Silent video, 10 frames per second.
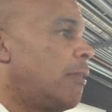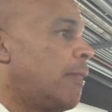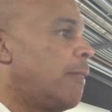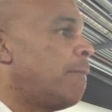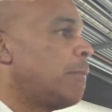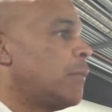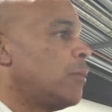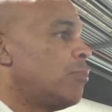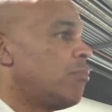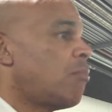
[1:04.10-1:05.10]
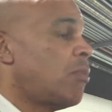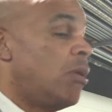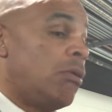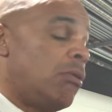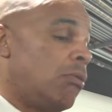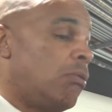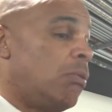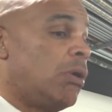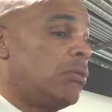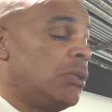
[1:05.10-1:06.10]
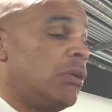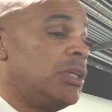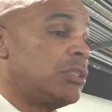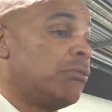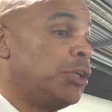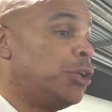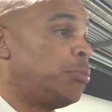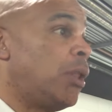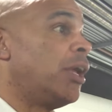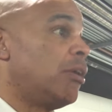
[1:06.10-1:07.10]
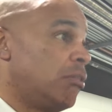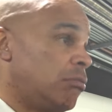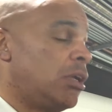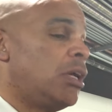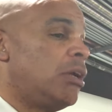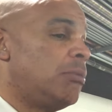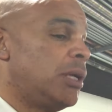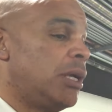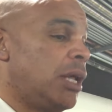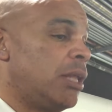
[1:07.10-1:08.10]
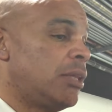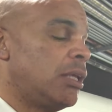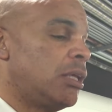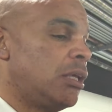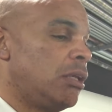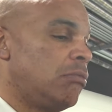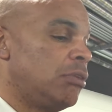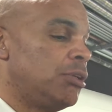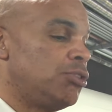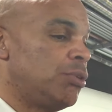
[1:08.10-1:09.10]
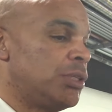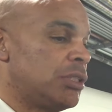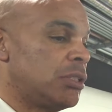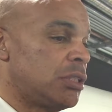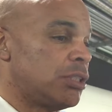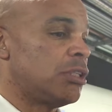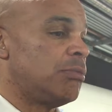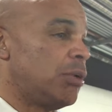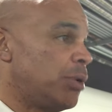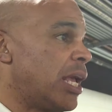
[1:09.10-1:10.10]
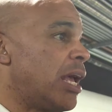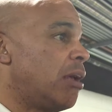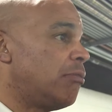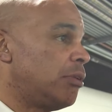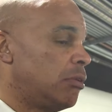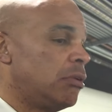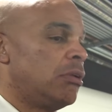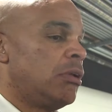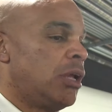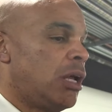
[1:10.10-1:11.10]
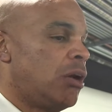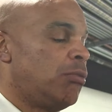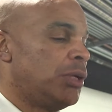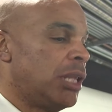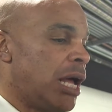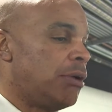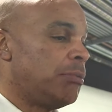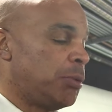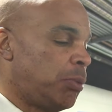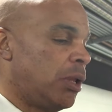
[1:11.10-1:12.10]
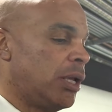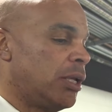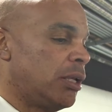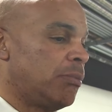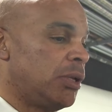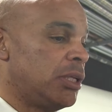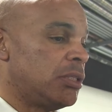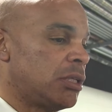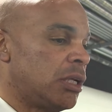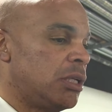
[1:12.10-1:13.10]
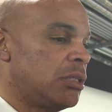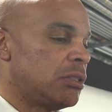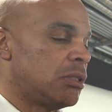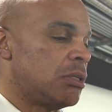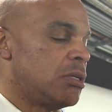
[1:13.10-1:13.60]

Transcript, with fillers: him to really start off the season. Well, you know, he's a really good player. Um, I, I think he really enjoys the system that we have and how we allow him to play. And but he's uh, he's